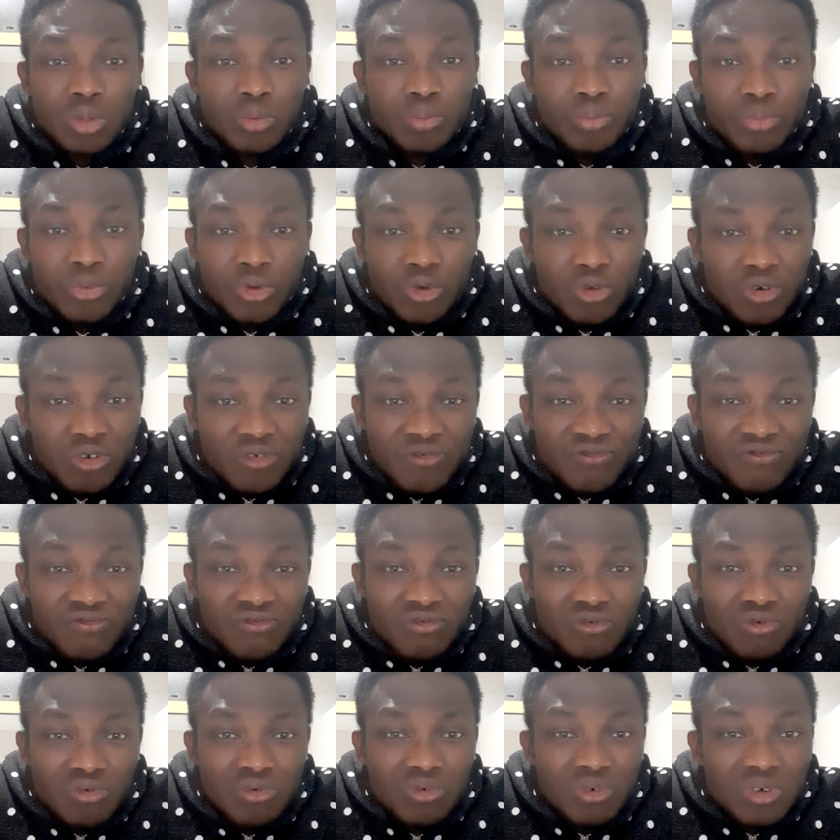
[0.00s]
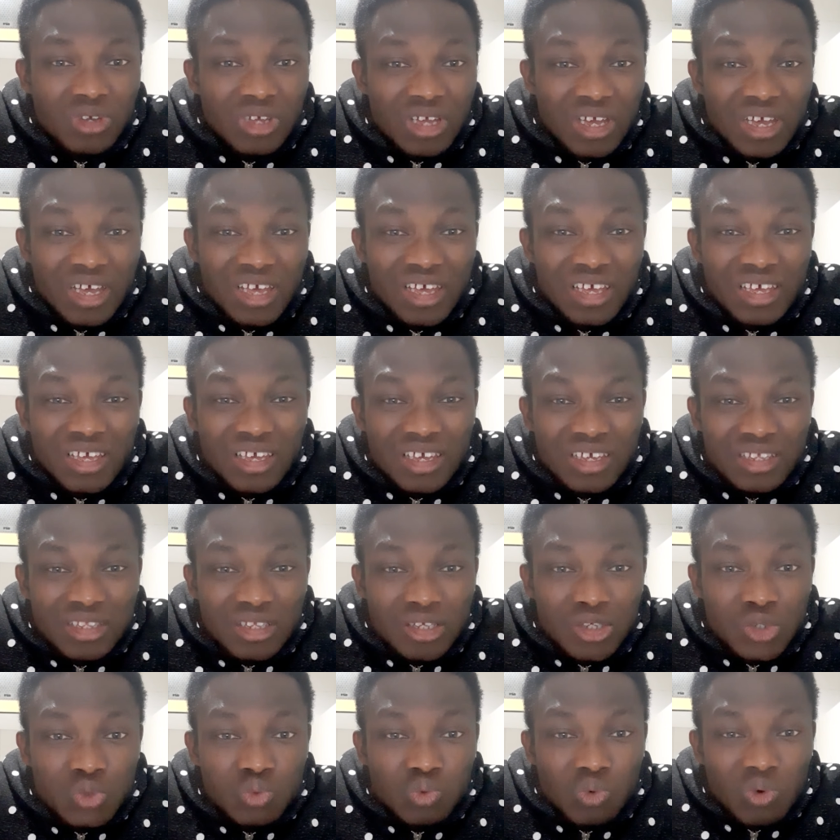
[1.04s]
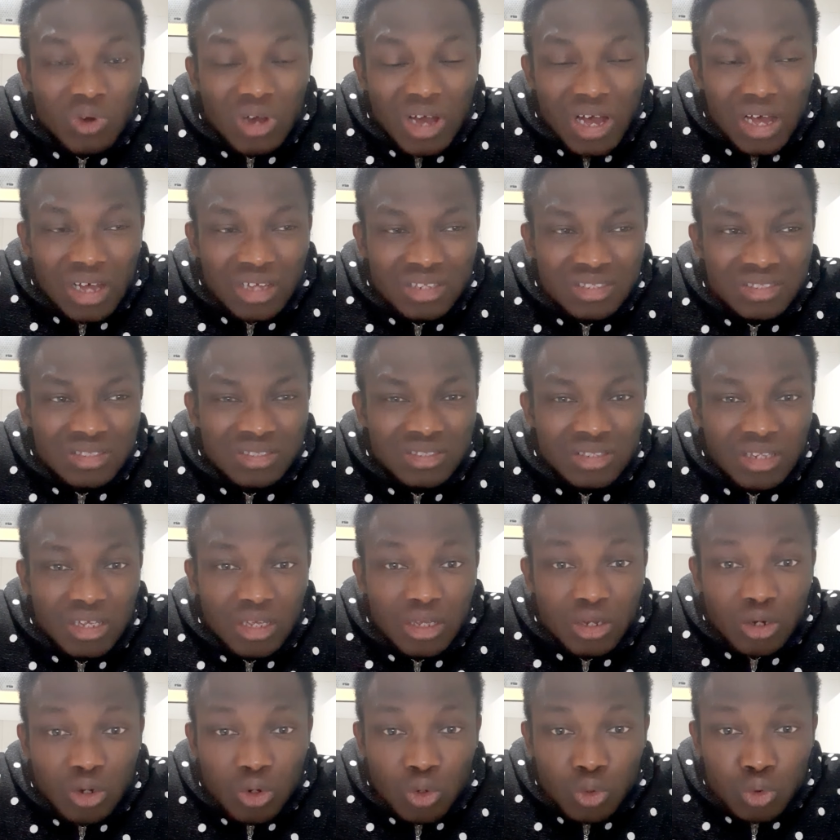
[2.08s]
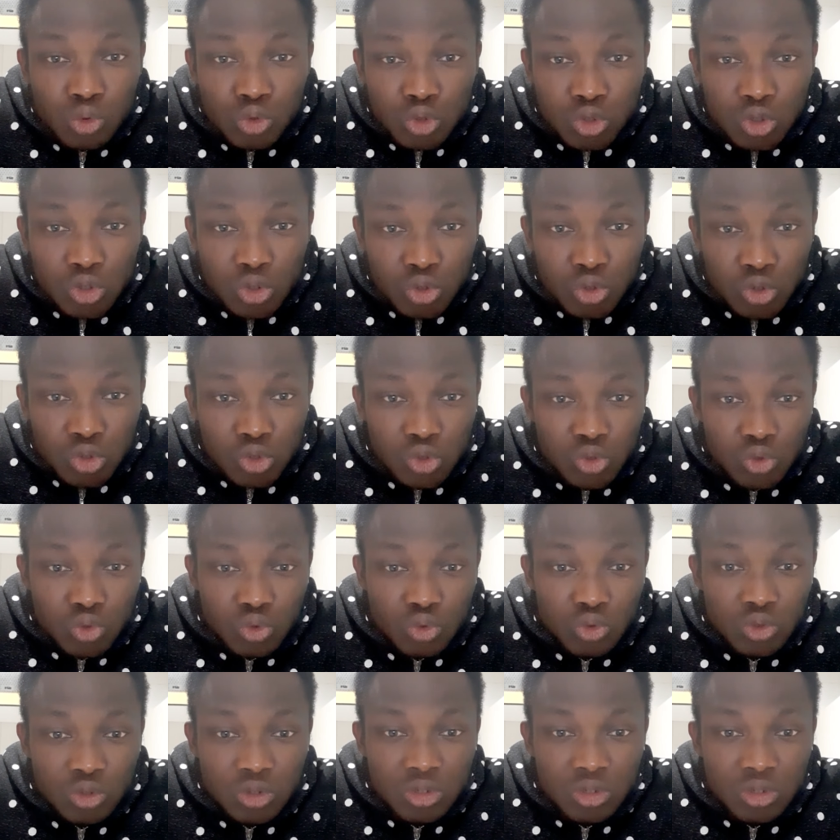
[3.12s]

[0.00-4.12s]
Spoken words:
beautiful girl in this world and then lose your soul?